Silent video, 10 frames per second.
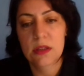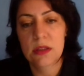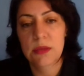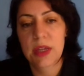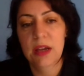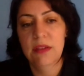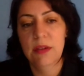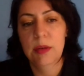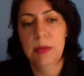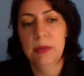So we have
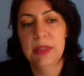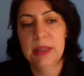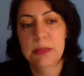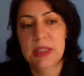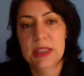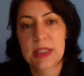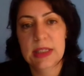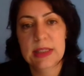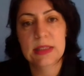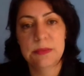our public
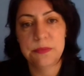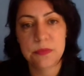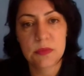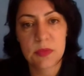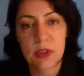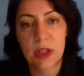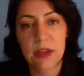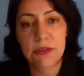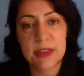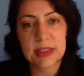meetings
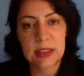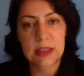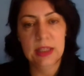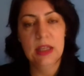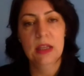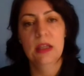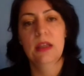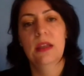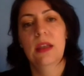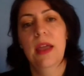every Sunday.
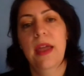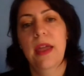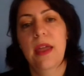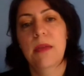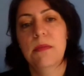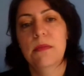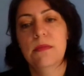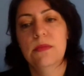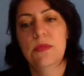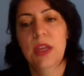
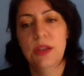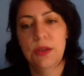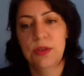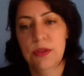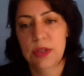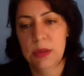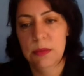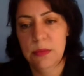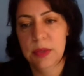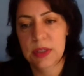And you know
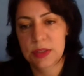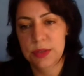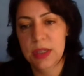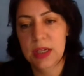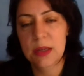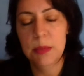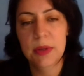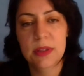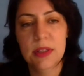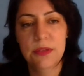that because you're here,
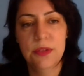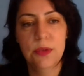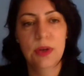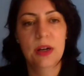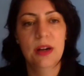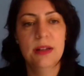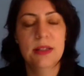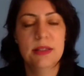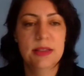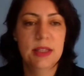but if you
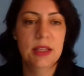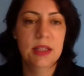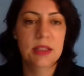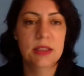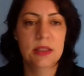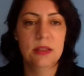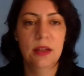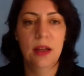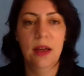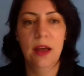are seeing it
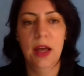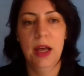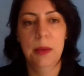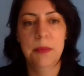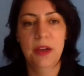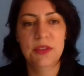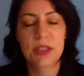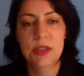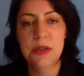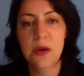
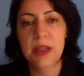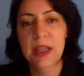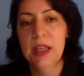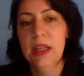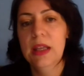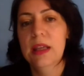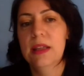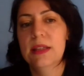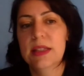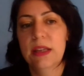after the talk,
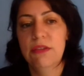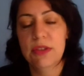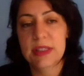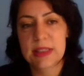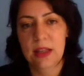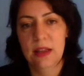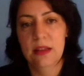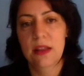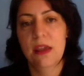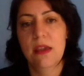it's every
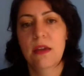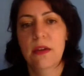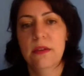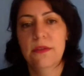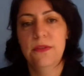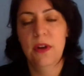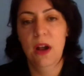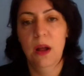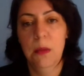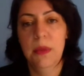Sunday
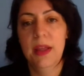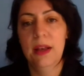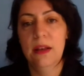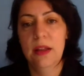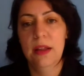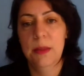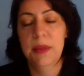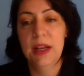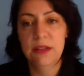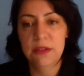from
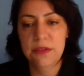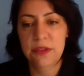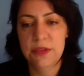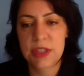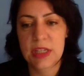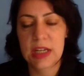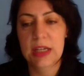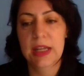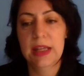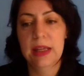
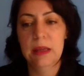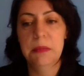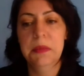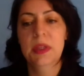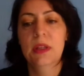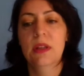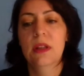11:15 a.m.